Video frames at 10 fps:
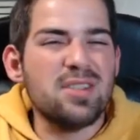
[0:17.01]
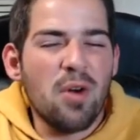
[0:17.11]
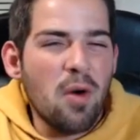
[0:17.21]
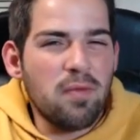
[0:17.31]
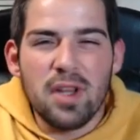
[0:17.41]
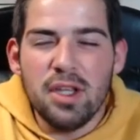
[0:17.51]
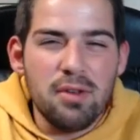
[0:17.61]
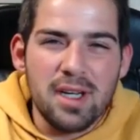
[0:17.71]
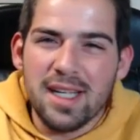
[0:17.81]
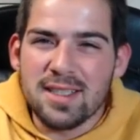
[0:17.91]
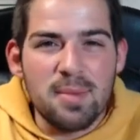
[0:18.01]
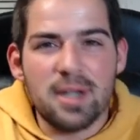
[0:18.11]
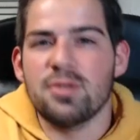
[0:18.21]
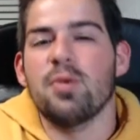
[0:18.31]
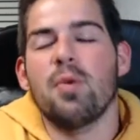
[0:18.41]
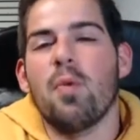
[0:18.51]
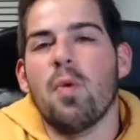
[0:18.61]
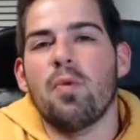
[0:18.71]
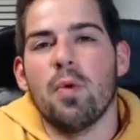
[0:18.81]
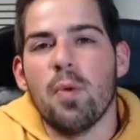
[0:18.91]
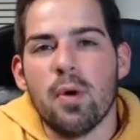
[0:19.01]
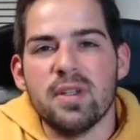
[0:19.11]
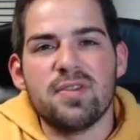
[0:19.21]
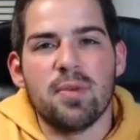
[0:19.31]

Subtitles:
So hopefully you can get some extra rewards